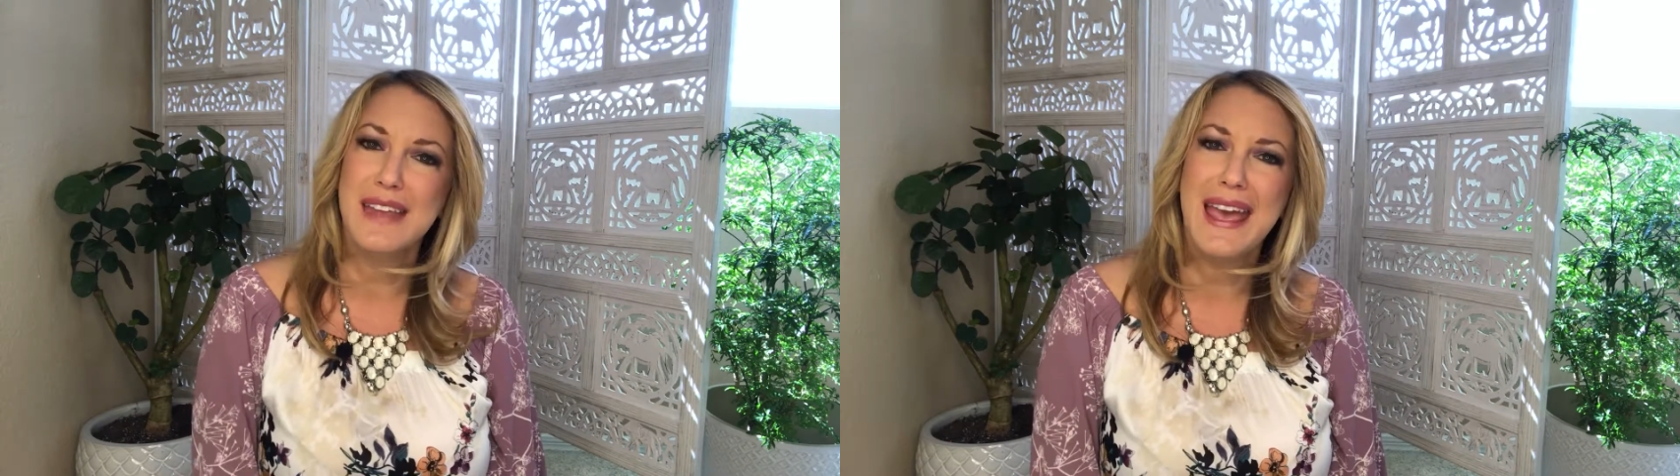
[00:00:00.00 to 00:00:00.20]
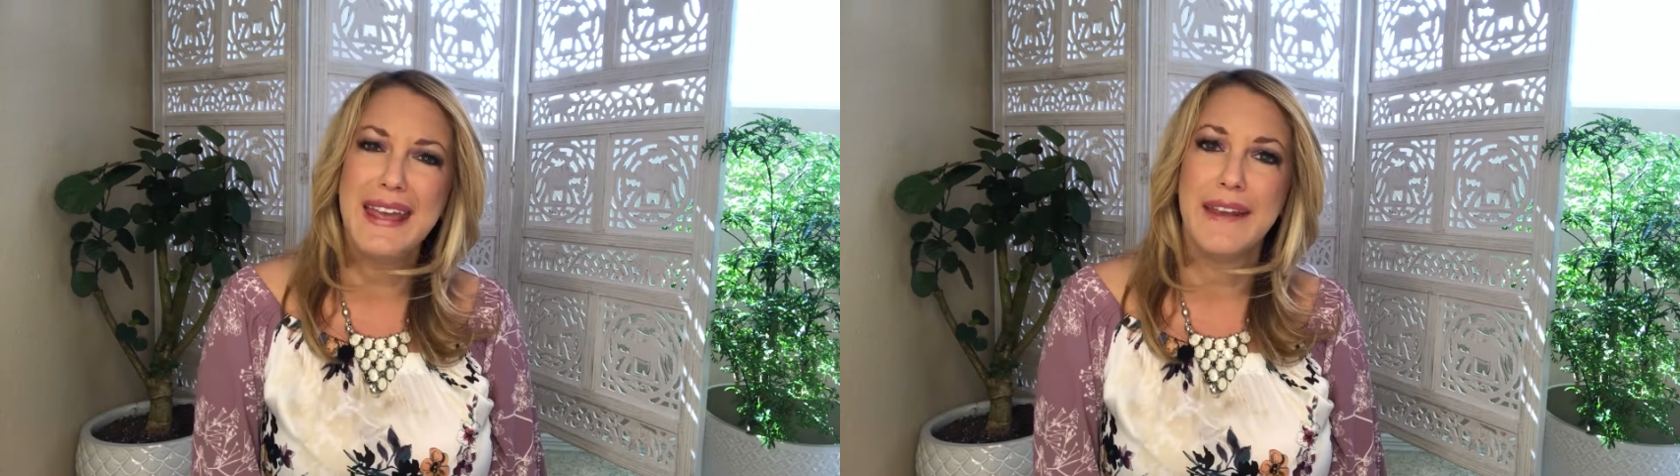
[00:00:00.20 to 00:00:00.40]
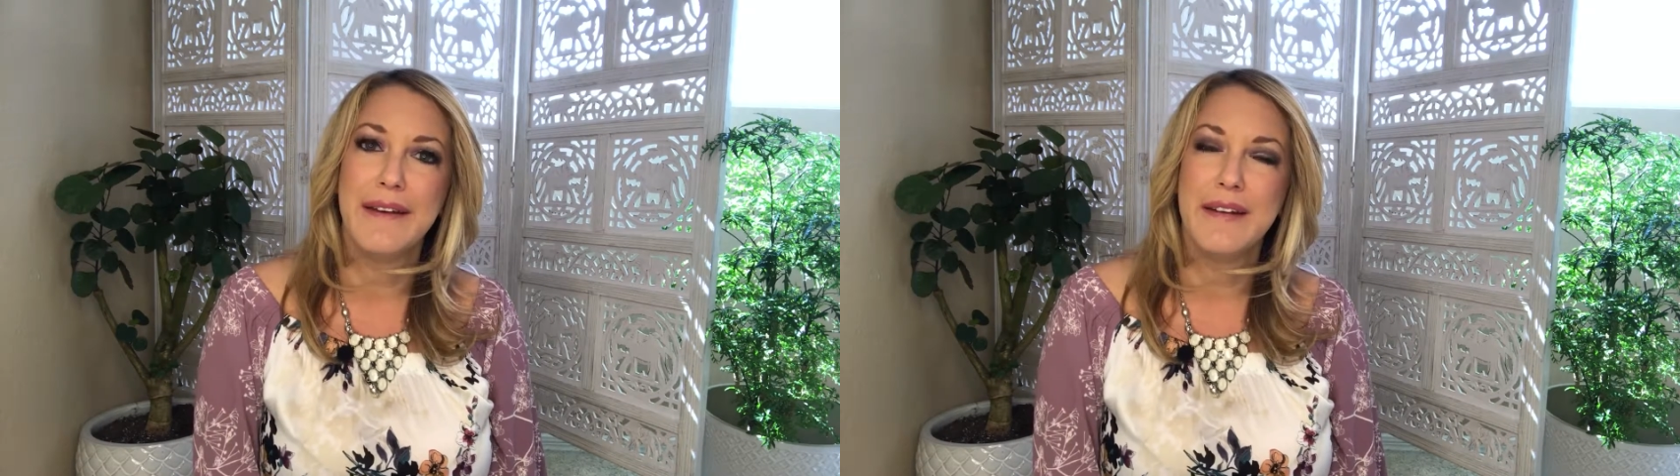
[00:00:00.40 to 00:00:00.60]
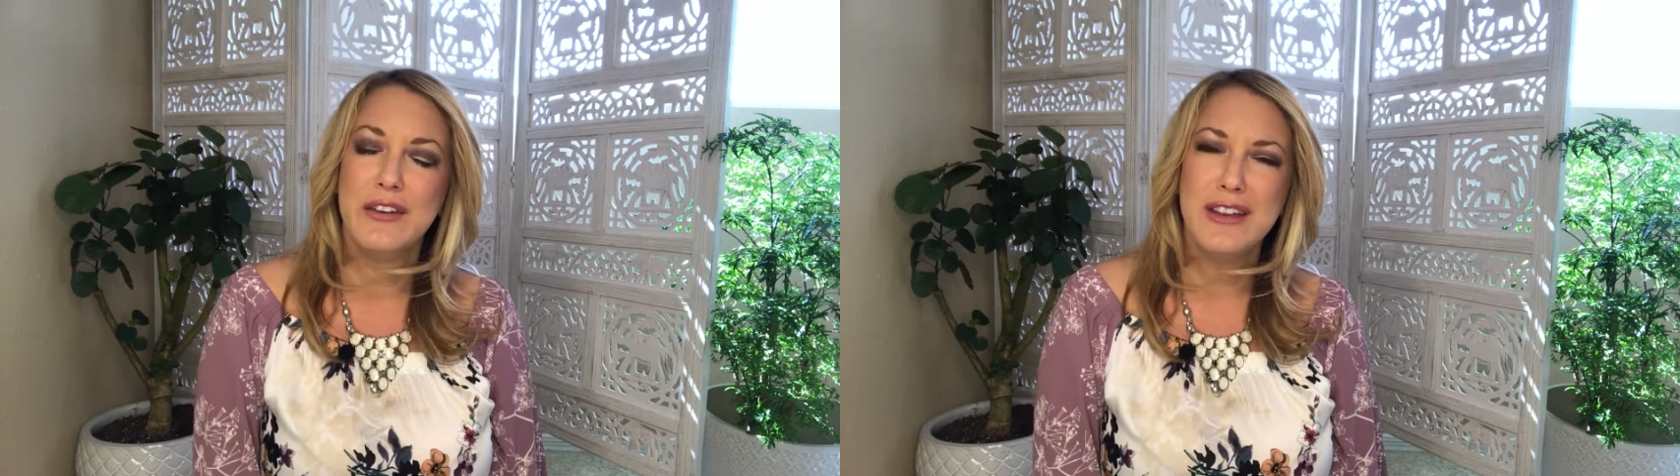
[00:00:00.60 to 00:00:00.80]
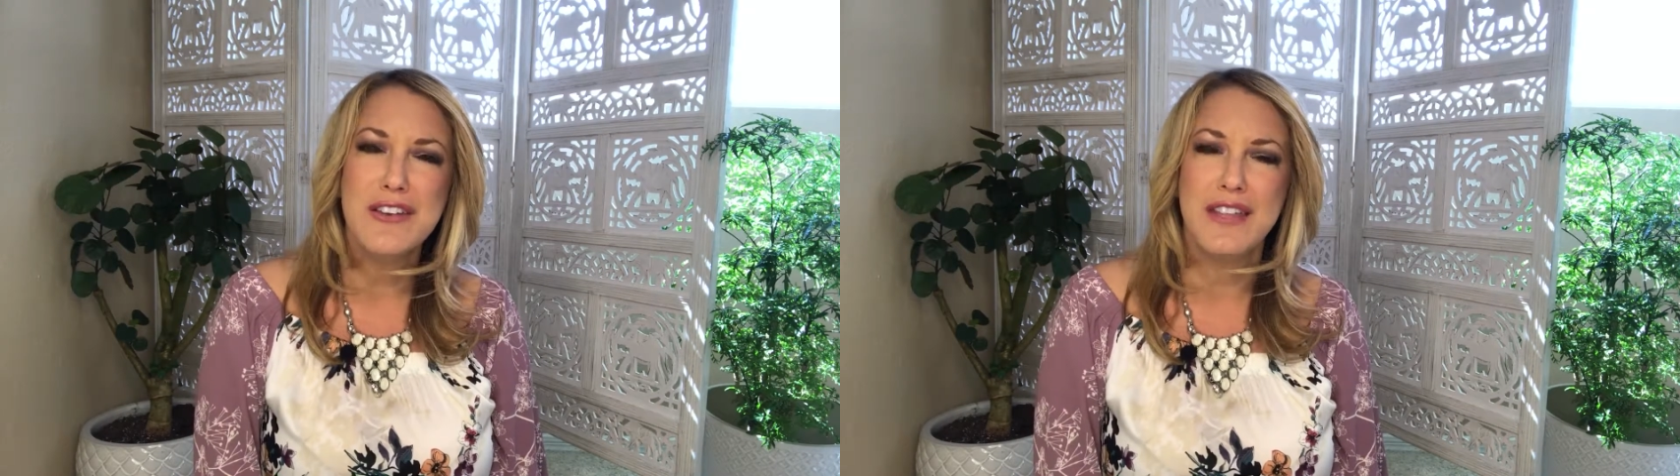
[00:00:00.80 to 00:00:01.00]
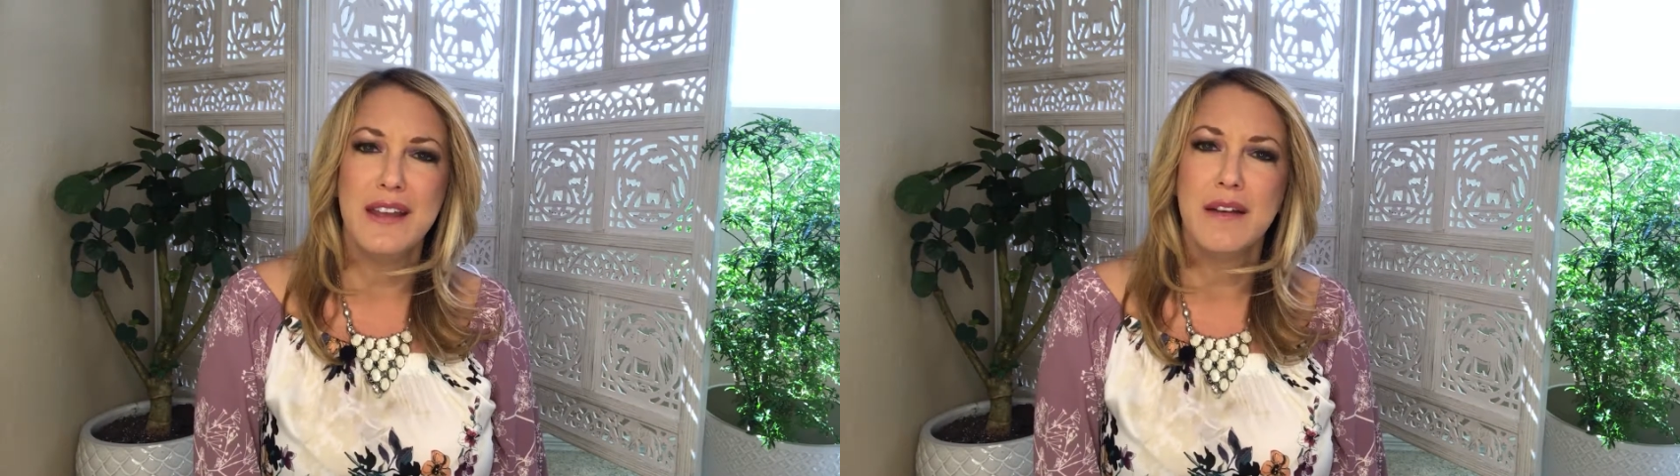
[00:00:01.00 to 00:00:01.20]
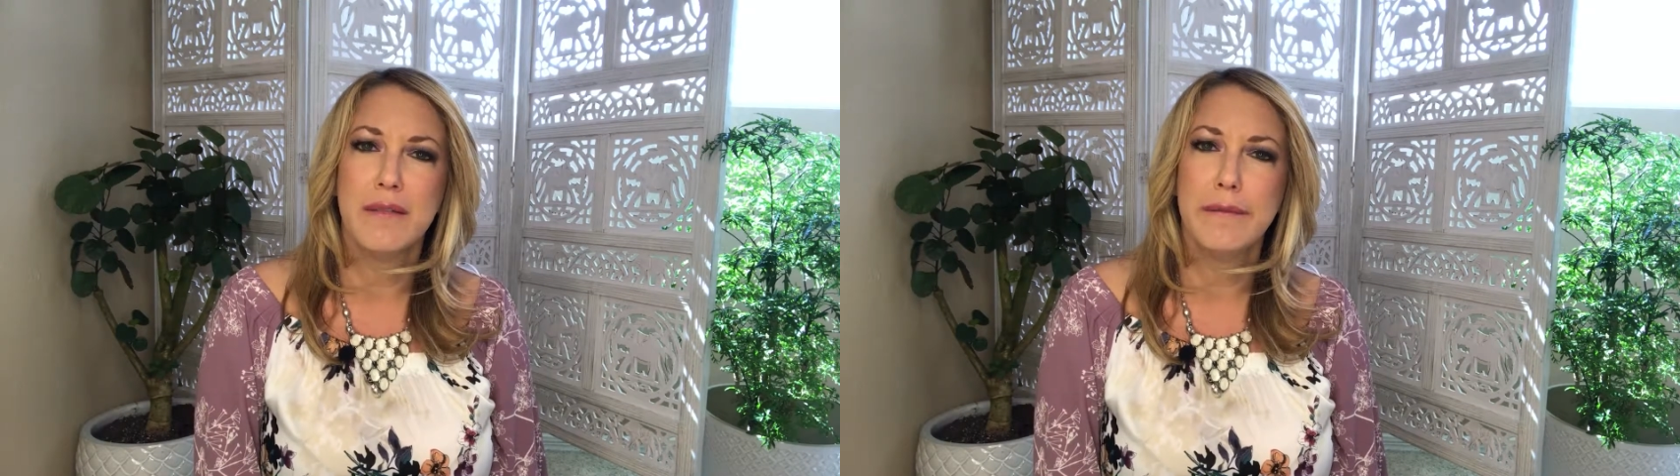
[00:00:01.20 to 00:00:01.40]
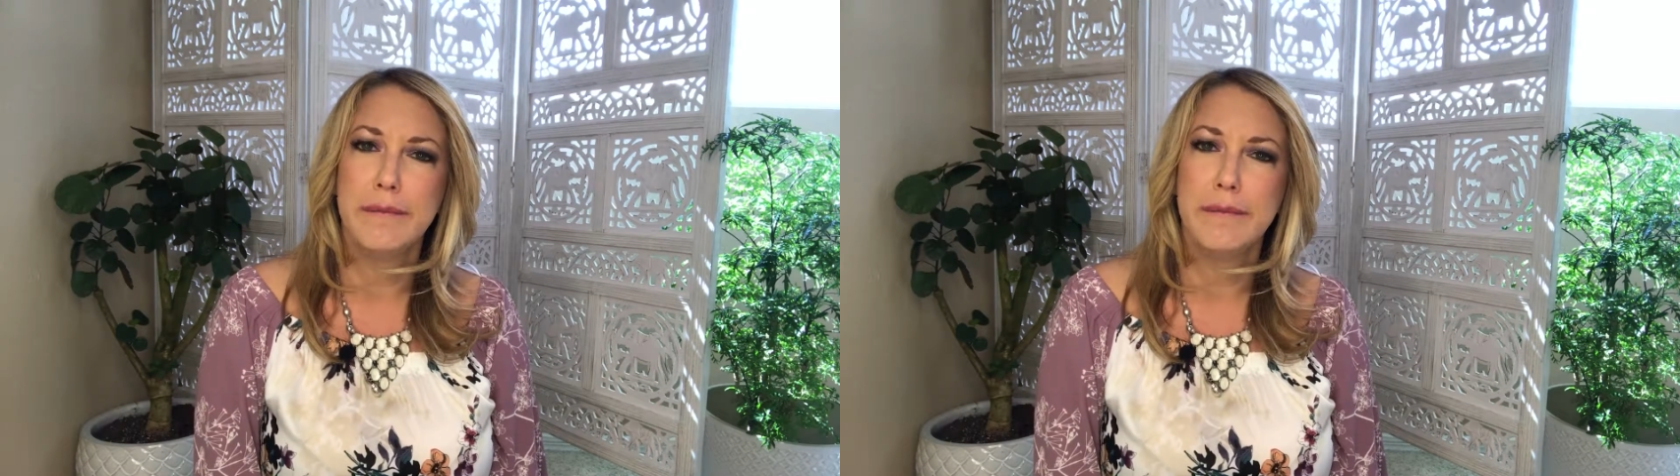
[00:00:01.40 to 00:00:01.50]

hey, do you ever think,